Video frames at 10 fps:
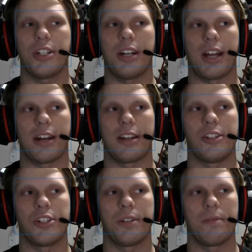and
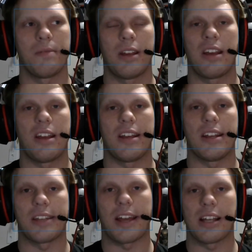adhesion, its
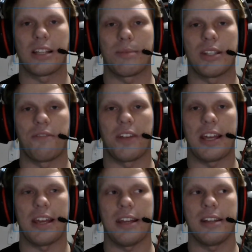high specific
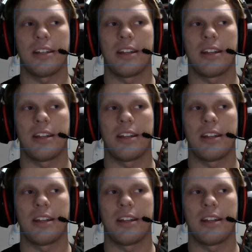heat,